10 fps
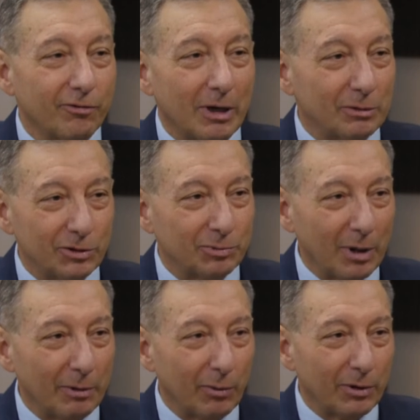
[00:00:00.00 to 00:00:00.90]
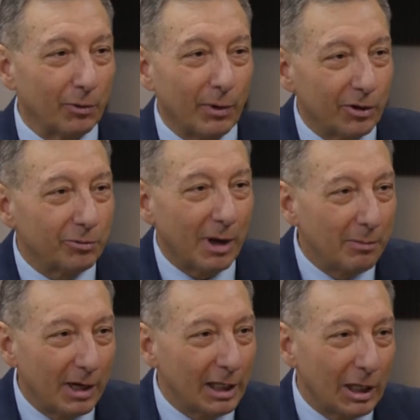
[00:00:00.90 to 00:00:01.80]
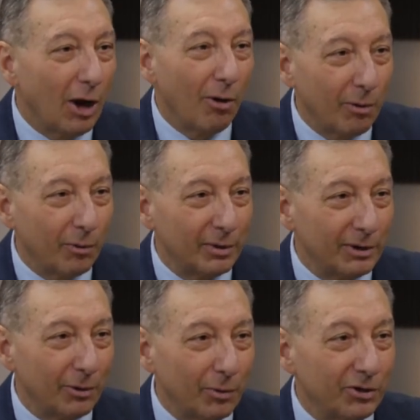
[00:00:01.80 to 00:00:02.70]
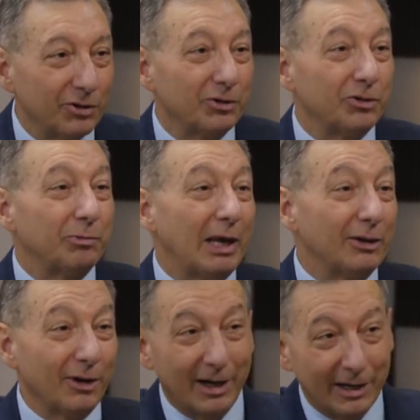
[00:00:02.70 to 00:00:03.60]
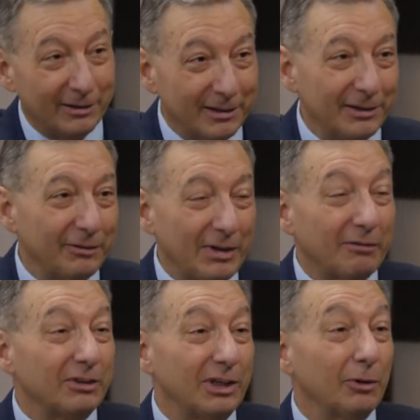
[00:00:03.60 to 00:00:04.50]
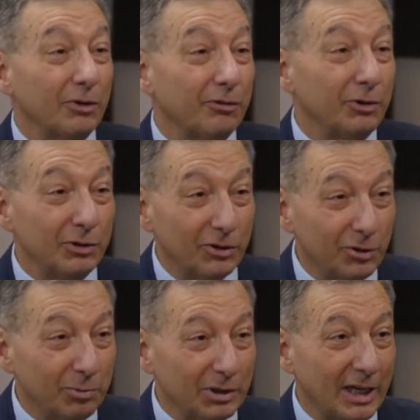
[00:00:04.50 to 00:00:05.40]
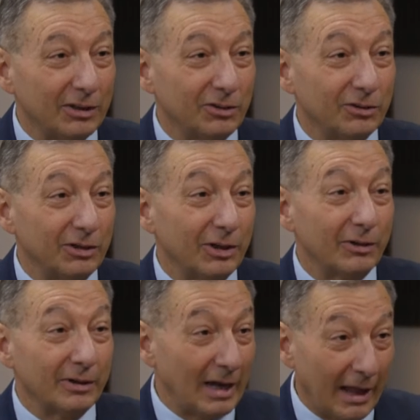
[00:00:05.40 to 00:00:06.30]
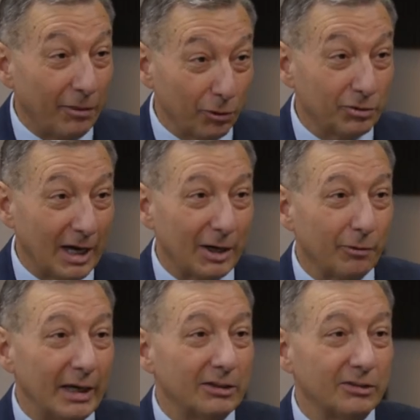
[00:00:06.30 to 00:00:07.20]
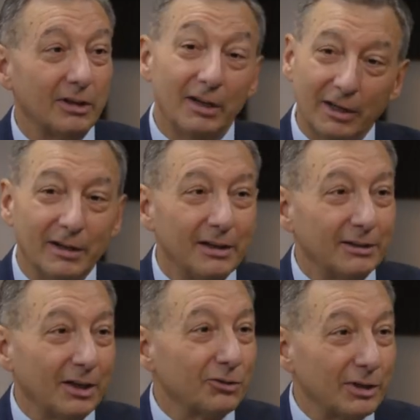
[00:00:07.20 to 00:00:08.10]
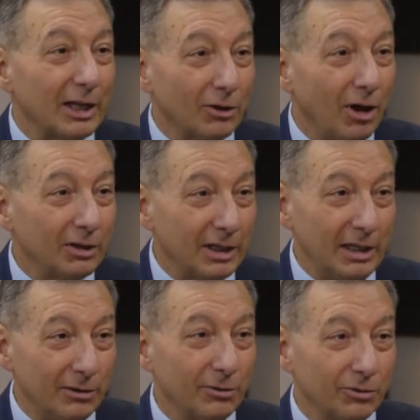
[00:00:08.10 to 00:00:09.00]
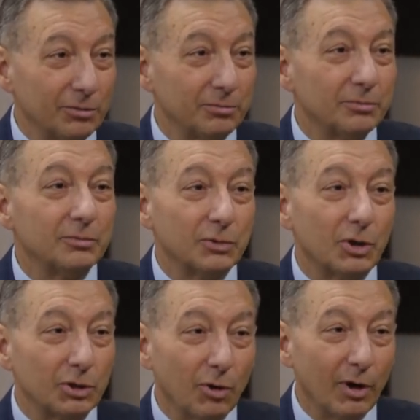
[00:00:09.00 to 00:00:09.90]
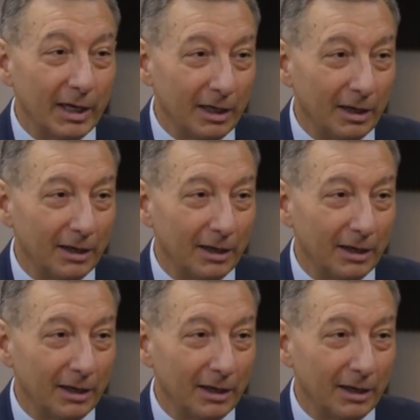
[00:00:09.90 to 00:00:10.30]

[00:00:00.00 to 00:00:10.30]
of pharmacists probably wonder, where does my money go and what, you know, what is it spent on? And if you have to deal with a few discipline cases a year at those kind of rates, it doesn't take long to eat through some good coin.